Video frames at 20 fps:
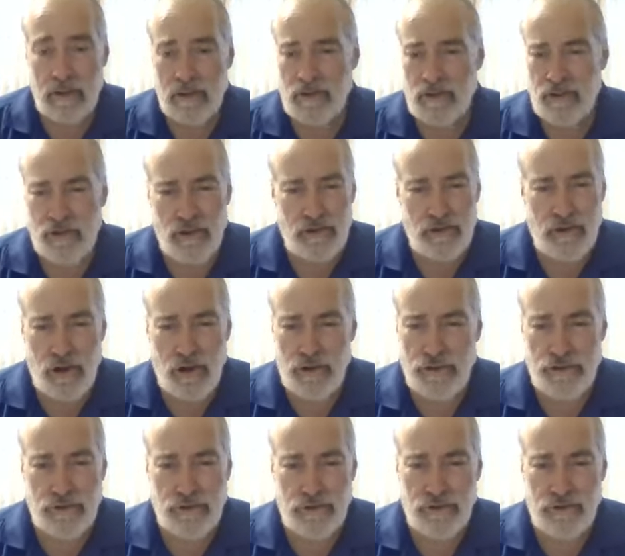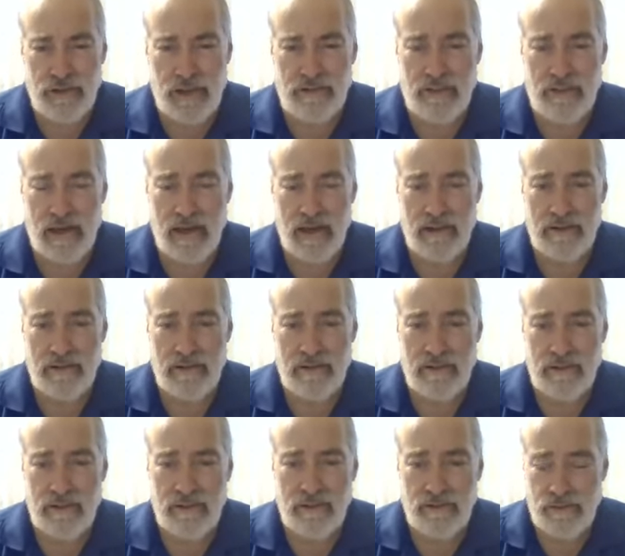You don't go to the shuls like that.
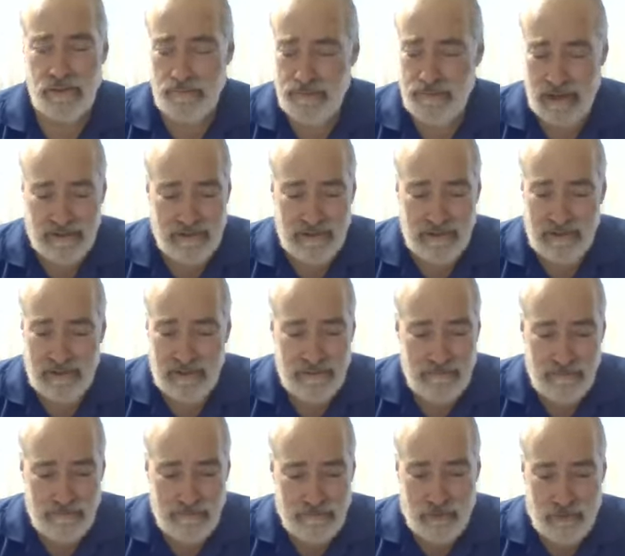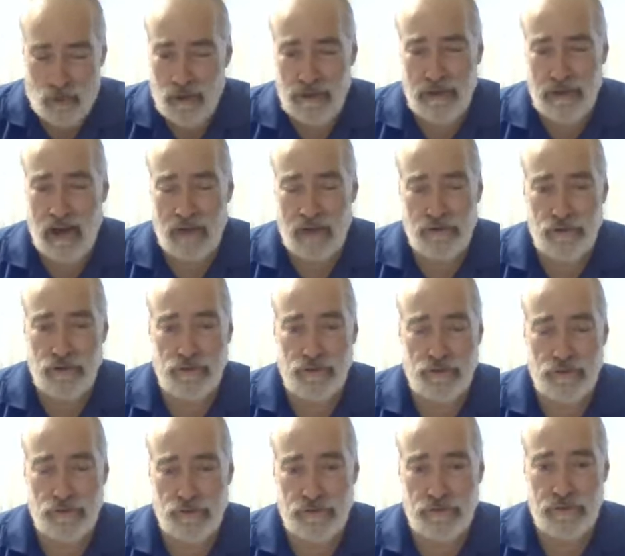Just basically boycott those
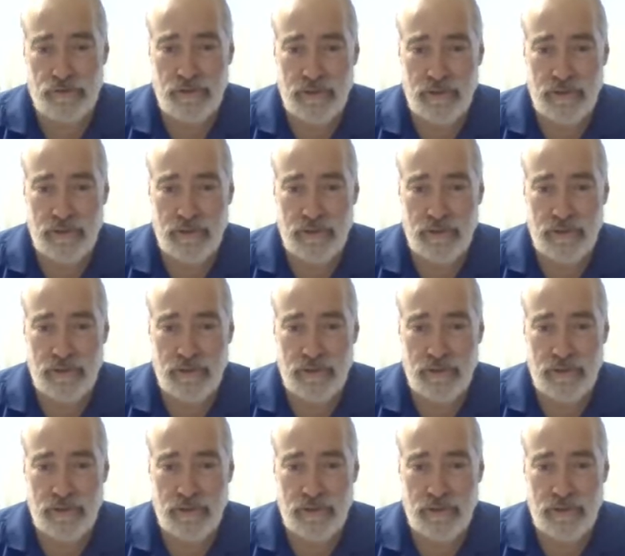shuls.